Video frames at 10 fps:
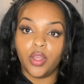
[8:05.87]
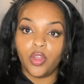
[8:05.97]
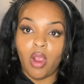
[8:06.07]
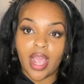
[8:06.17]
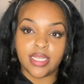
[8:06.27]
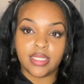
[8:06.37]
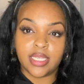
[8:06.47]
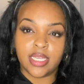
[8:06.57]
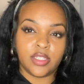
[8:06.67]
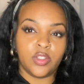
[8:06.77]
Your IC
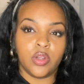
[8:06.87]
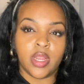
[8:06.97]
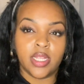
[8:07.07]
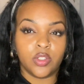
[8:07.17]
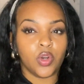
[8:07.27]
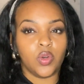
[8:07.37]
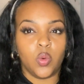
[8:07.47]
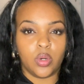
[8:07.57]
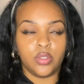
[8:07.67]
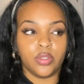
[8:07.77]
is your internal
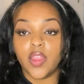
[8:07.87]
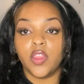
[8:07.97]
world.